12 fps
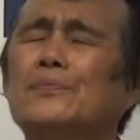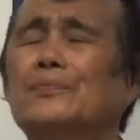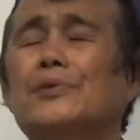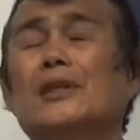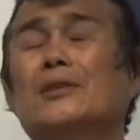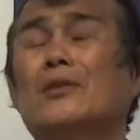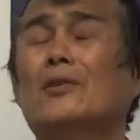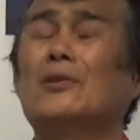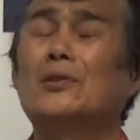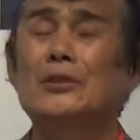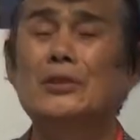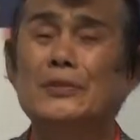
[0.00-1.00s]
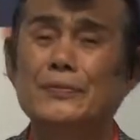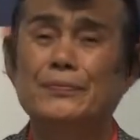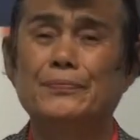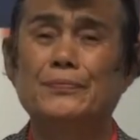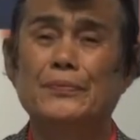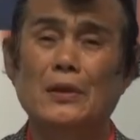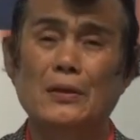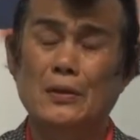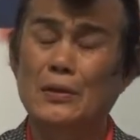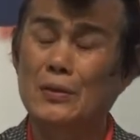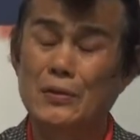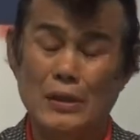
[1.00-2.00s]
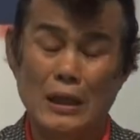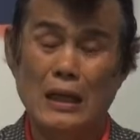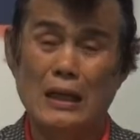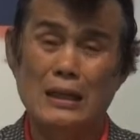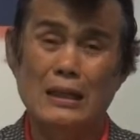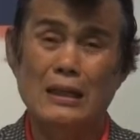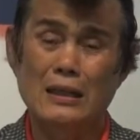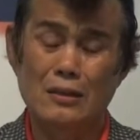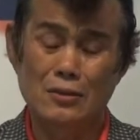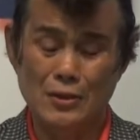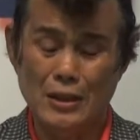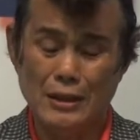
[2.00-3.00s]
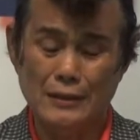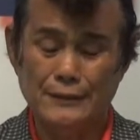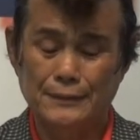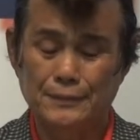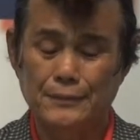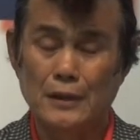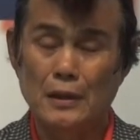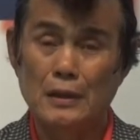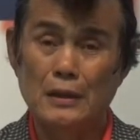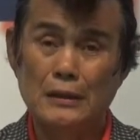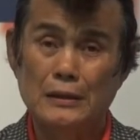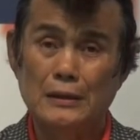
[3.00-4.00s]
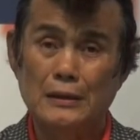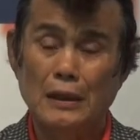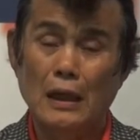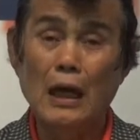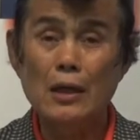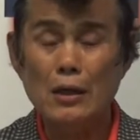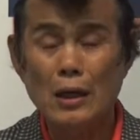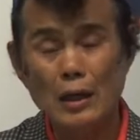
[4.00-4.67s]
pray the Lord. Oh, hallelujah. Are